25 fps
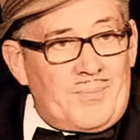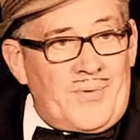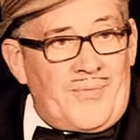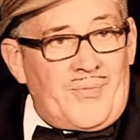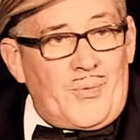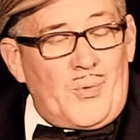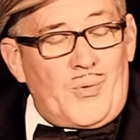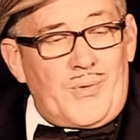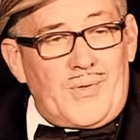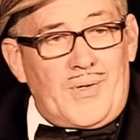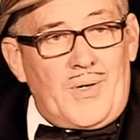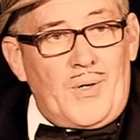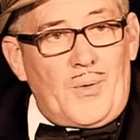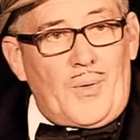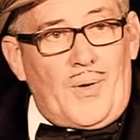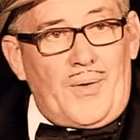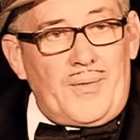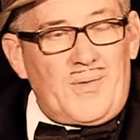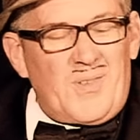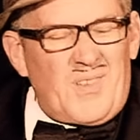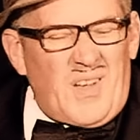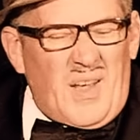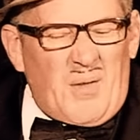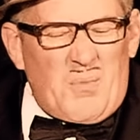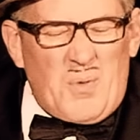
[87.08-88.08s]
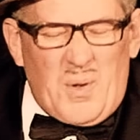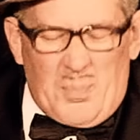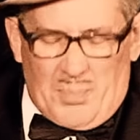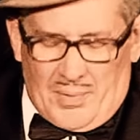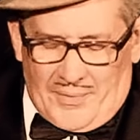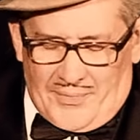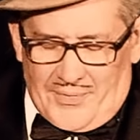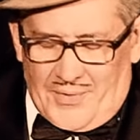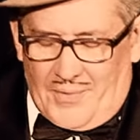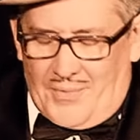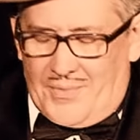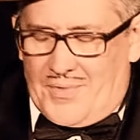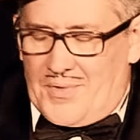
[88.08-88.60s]
before you go on. So I
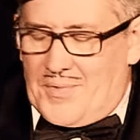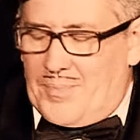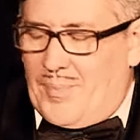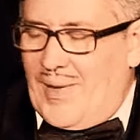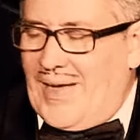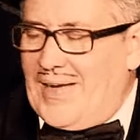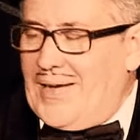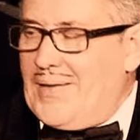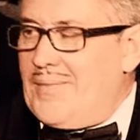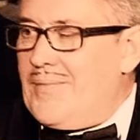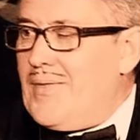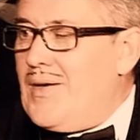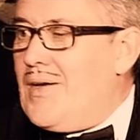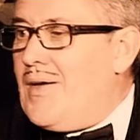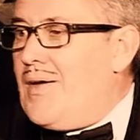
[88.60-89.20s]
ripple through the spine.